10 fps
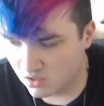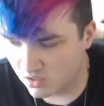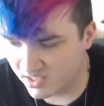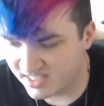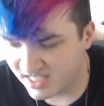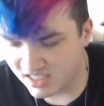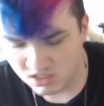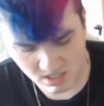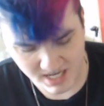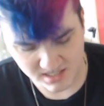It's
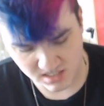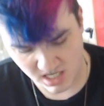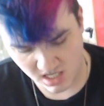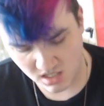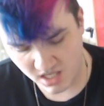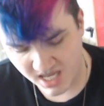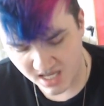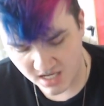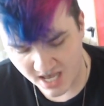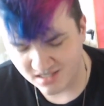interesting. Like,
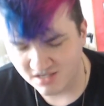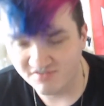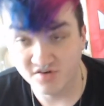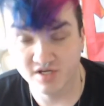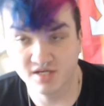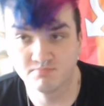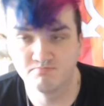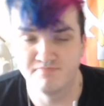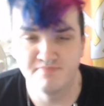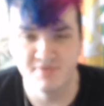it has a very,
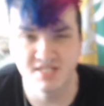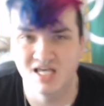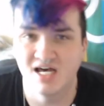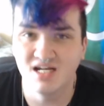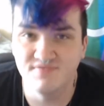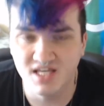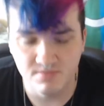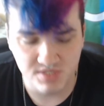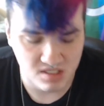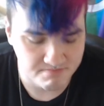it's kind of like
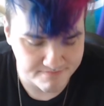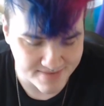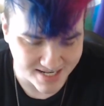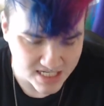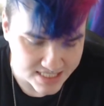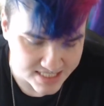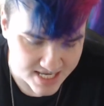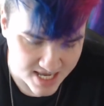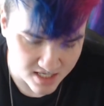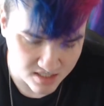almost a bitter
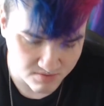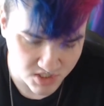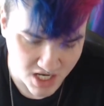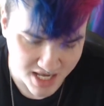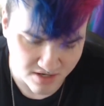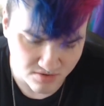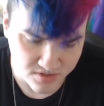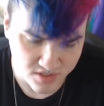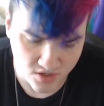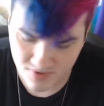taste, which I
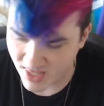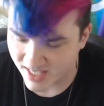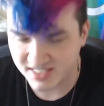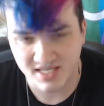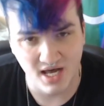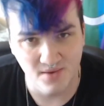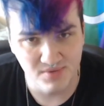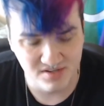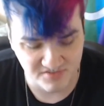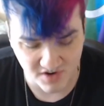don't know what that's
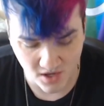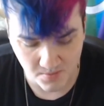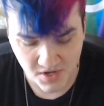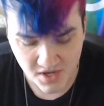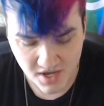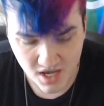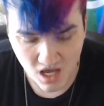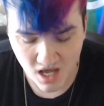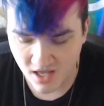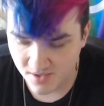coming from.
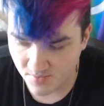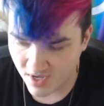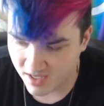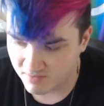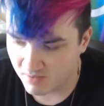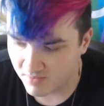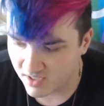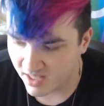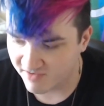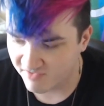I remember
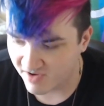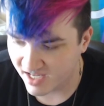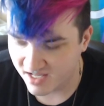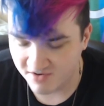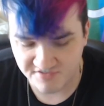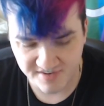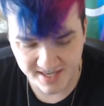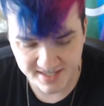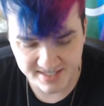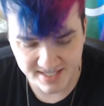like I know
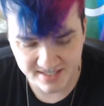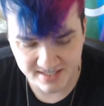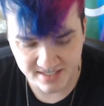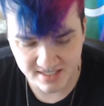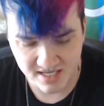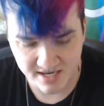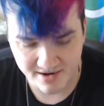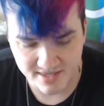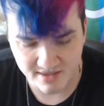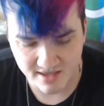frankincense is in here,
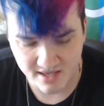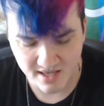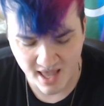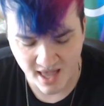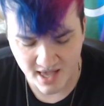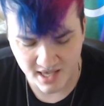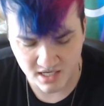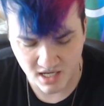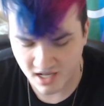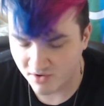I think,
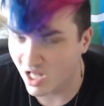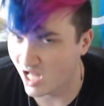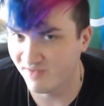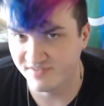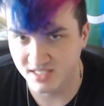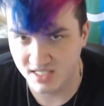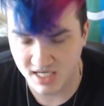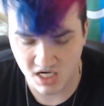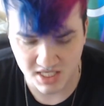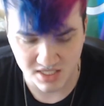and you know, coffee's in
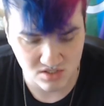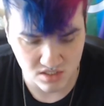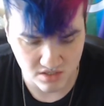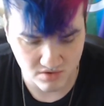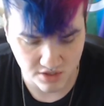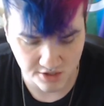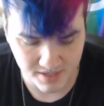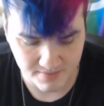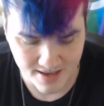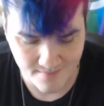here. I think there's also a little
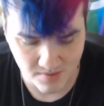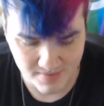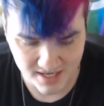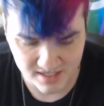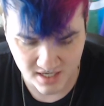bit of peppermint,